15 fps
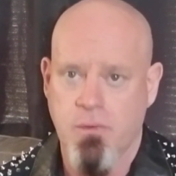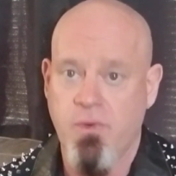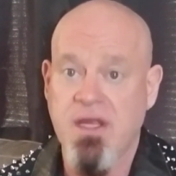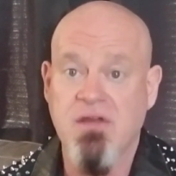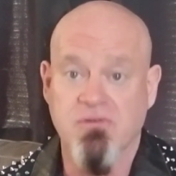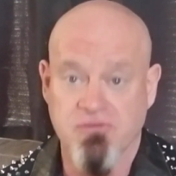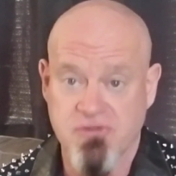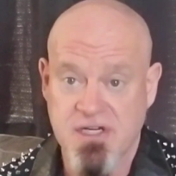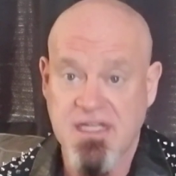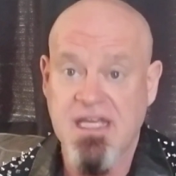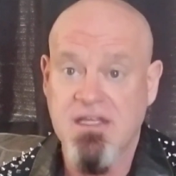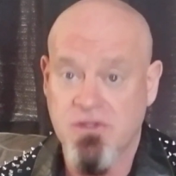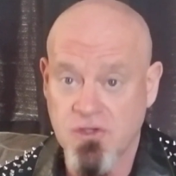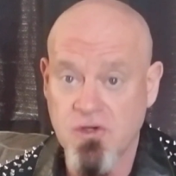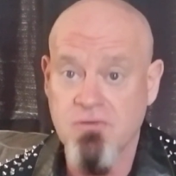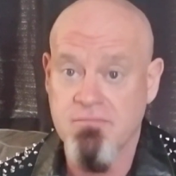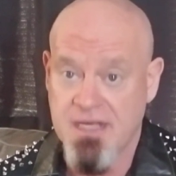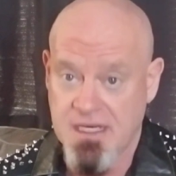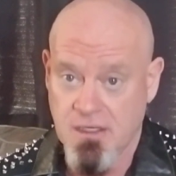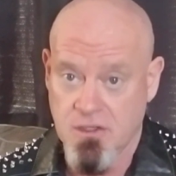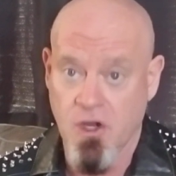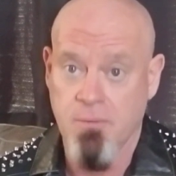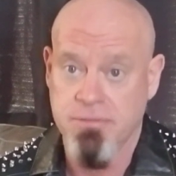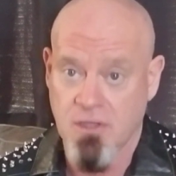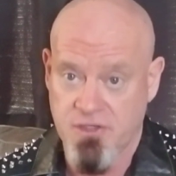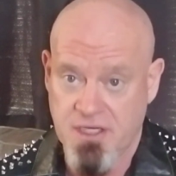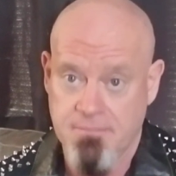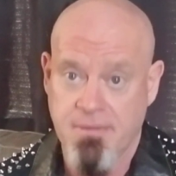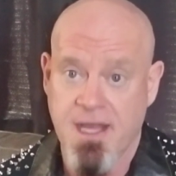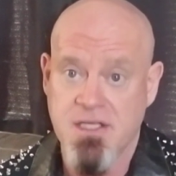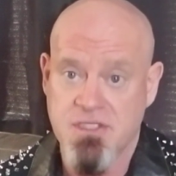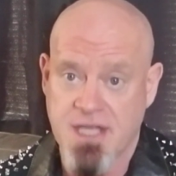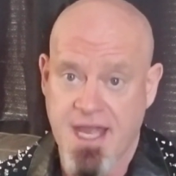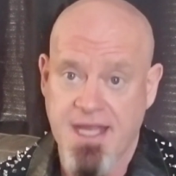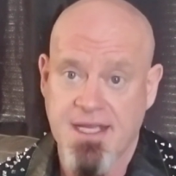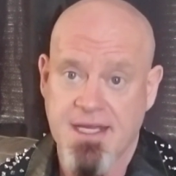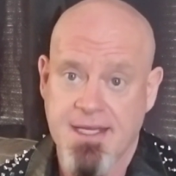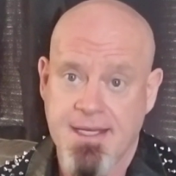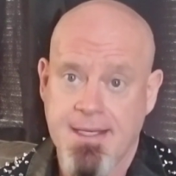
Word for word: we really do mean co-plotted by Jack.